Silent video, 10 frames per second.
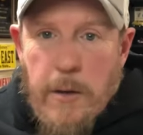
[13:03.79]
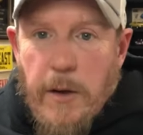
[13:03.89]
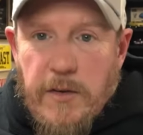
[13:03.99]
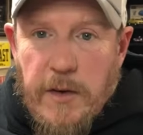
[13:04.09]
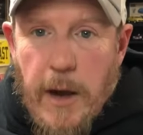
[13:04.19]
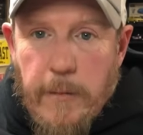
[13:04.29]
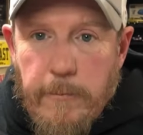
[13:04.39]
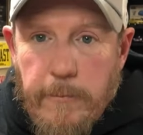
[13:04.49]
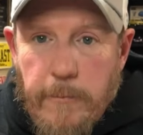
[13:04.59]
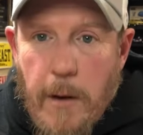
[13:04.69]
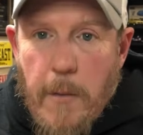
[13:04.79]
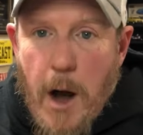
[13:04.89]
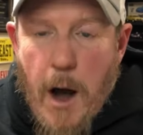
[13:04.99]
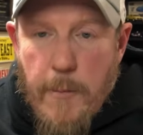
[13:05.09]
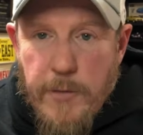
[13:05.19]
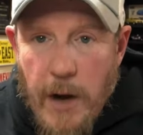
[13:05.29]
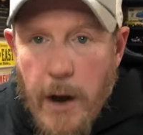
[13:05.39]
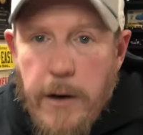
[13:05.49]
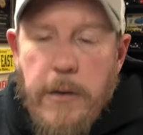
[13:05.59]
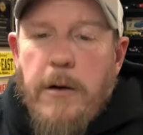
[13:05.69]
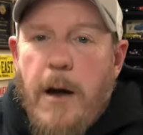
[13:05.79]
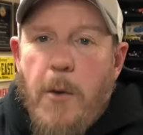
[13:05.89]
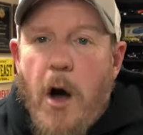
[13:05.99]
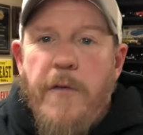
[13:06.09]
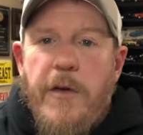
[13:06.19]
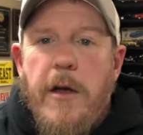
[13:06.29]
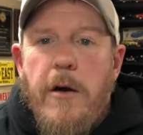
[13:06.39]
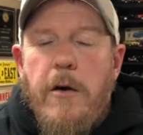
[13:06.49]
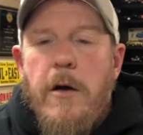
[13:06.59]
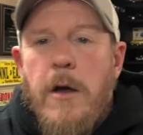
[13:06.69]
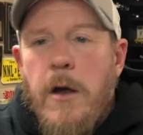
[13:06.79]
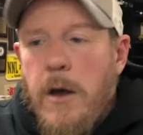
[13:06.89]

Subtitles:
That's it. I'm done. I'm off here.